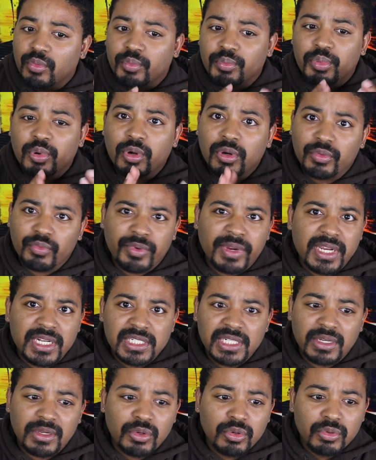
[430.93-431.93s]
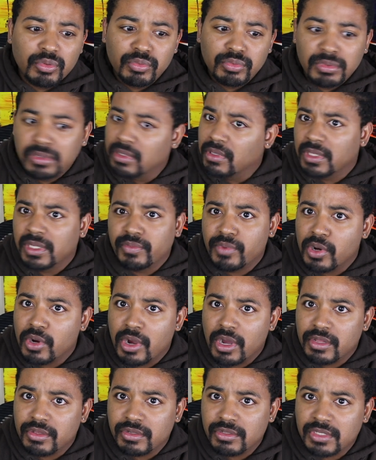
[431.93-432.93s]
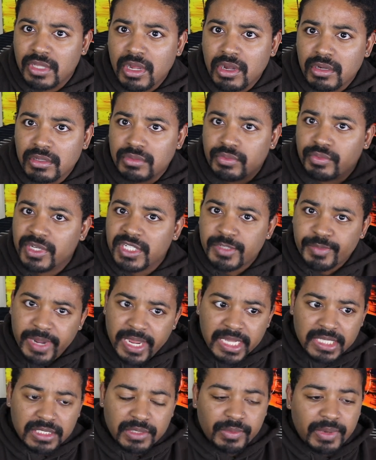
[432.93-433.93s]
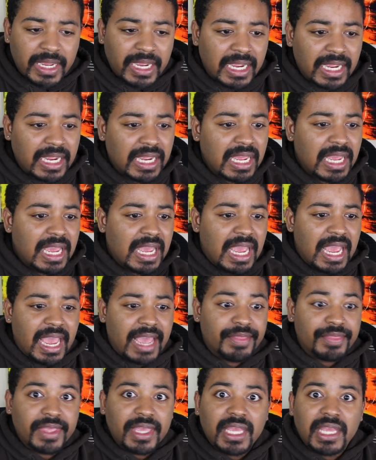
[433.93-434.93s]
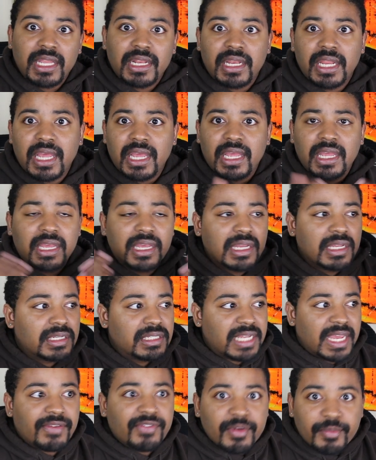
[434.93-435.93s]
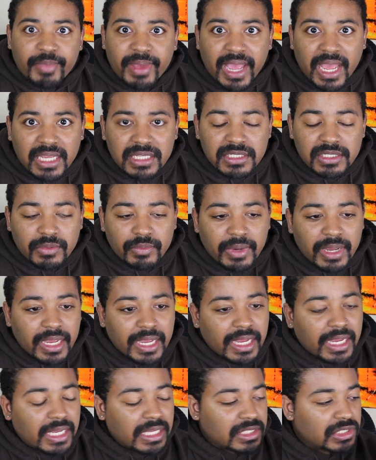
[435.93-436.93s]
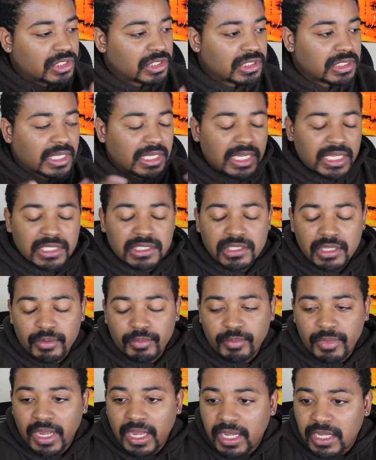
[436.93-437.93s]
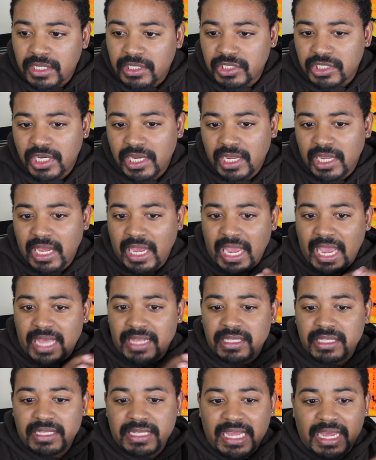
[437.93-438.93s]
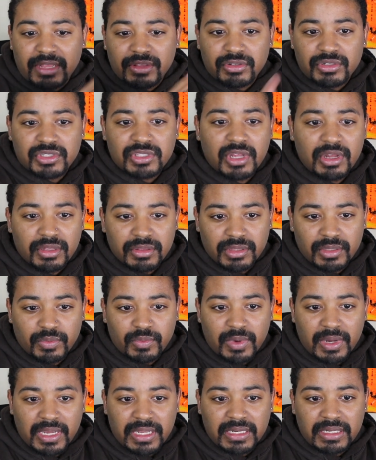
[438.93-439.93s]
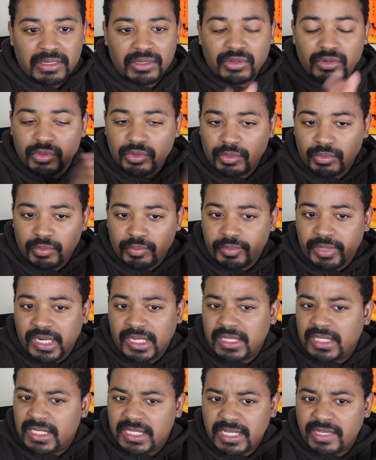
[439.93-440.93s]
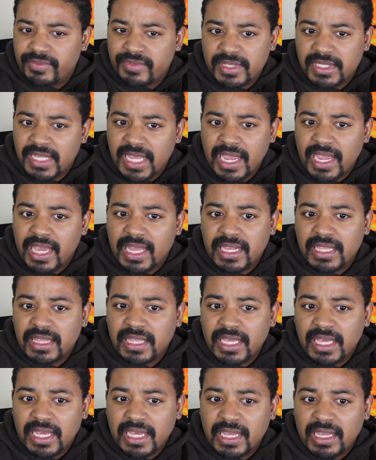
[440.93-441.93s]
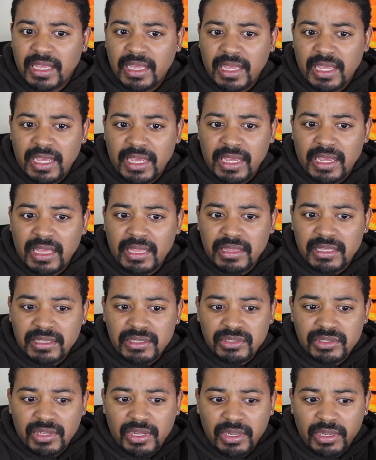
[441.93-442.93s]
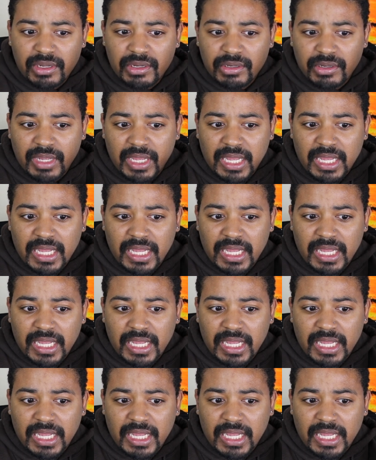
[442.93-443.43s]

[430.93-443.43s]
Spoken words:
Poor Rich, who literally wrote all their songs, Rich passed away. And then Devin passed away. It's just like, it's so much. And then now there's the one who barely even sang anything in this song.